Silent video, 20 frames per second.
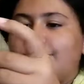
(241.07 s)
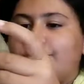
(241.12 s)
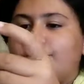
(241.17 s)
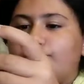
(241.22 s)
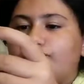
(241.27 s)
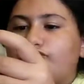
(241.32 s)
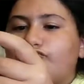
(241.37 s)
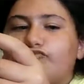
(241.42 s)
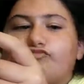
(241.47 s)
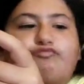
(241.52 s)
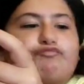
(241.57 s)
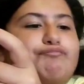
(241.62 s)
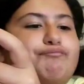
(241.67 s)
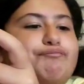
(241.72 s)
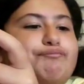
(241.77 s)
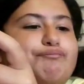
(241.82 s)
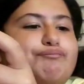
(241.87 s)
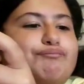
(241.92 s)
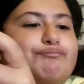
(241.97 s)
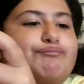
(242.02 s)
a
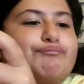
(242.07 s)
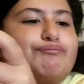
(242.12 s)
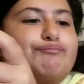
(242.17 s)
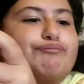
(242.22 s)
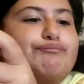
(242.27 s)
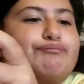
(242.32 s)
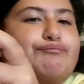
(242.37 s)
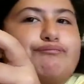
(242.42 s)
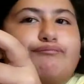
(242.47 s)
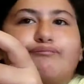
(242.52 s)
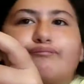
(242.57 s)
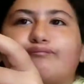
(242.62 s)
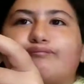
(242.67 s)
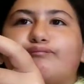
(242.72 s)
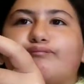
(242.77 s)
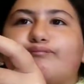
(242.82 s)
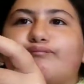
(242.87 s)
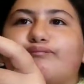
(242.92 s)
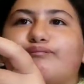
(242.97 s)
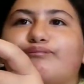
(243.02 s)
Dragapult.
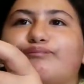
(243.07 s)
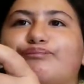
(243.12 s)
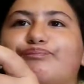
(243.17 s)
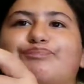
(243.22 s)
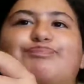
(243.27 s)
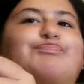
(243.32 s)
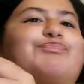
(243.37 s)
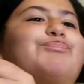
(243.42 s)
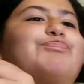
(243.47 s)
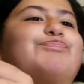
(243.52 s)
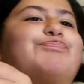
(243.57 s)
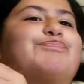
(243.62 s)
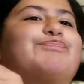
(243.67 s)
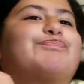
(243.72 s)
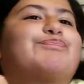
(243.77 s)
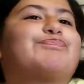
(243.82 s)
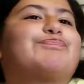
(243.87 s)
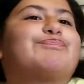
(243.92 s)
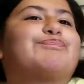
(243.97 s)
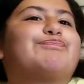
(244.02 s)
Sit down,
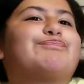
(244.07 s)
Lorelai.